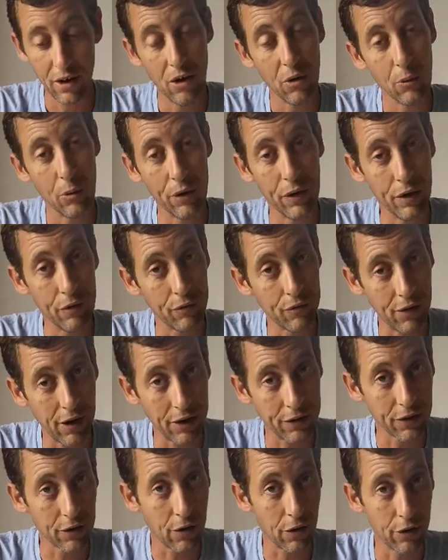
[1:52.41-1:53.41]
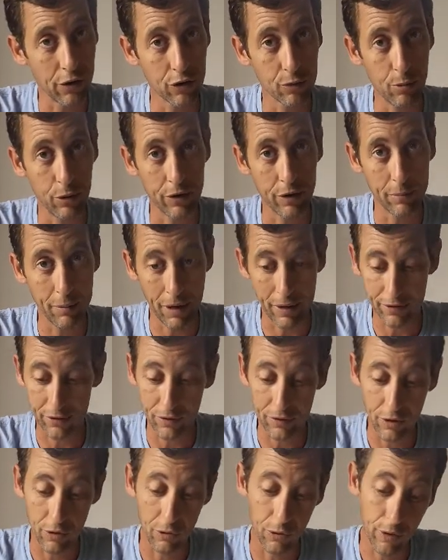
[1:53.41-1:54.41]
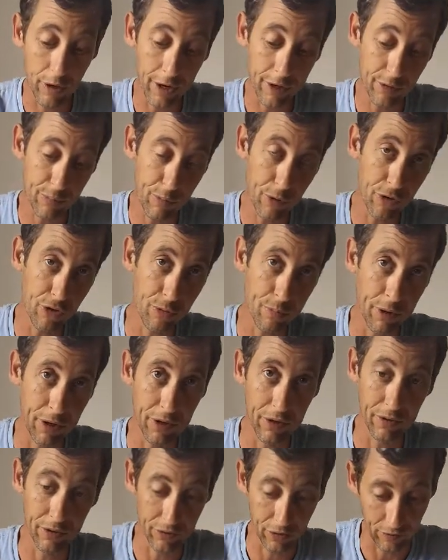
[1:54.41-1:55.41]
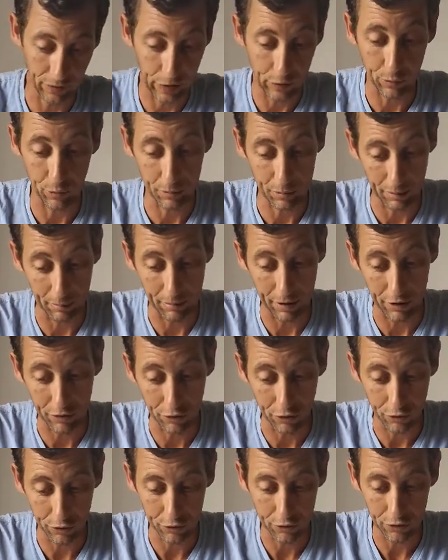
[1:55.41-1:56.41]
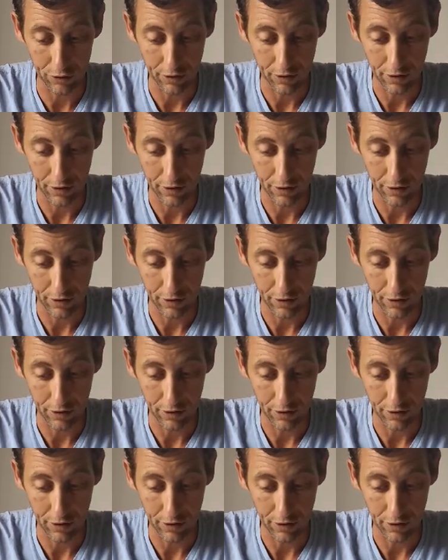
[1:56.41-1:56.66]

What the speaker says: We then find the corresponding pattern that who likes bush bean. So that would be beetroot.